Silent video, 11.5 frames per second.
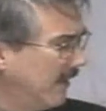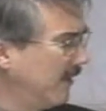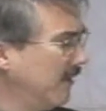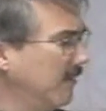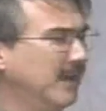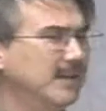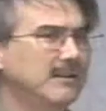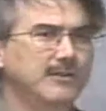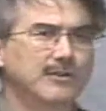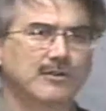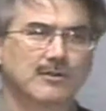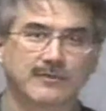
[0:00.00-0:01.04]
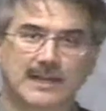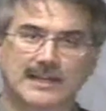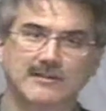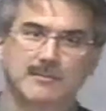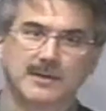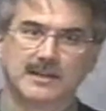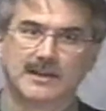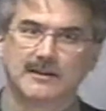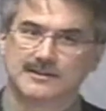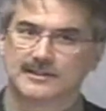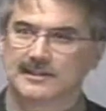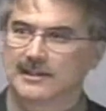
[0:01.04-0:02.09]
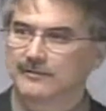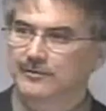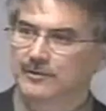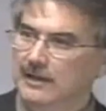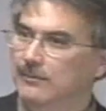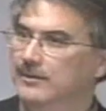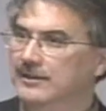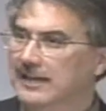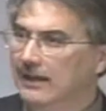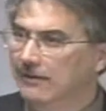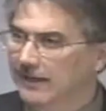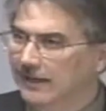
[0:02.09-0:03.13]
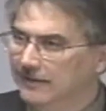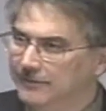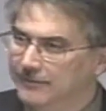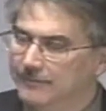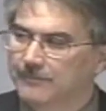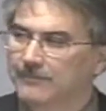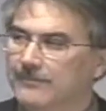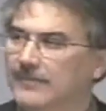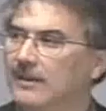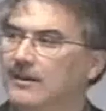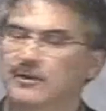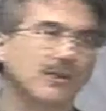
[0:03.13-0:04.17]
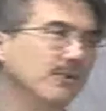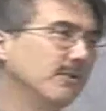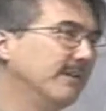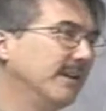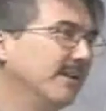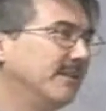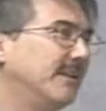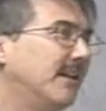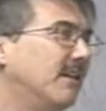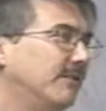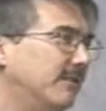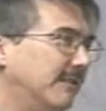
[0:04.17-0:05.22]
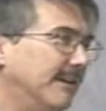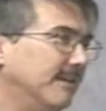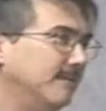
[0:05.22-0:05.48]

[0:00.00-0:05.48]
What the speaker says: Many of you, in fact, everybody carries a telephone around with you nowadays. You know who invented the telephone, right?